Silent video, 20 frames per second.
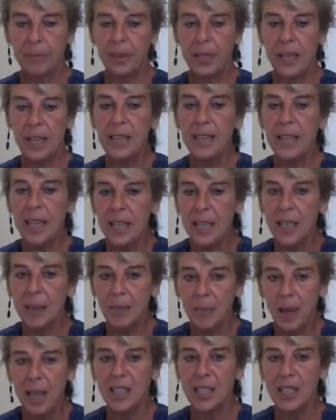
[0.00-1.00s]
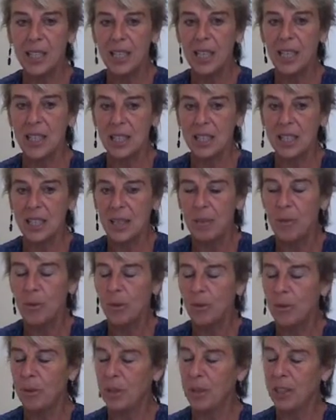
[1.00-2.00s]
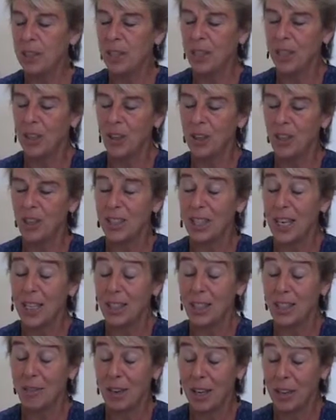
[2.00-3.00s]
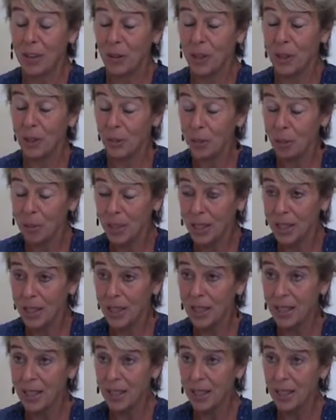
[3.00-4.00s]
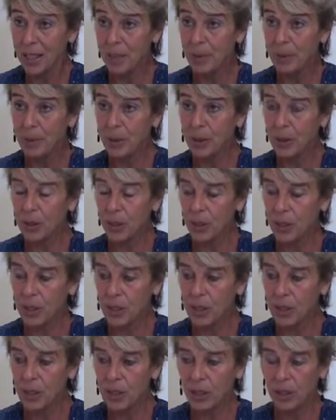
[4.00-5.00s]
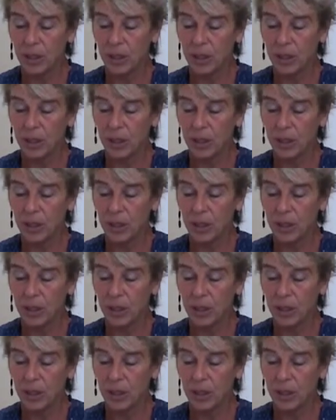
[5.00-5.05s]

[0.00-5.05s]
in daily practice, they seem to be a little unsatisfactory to me because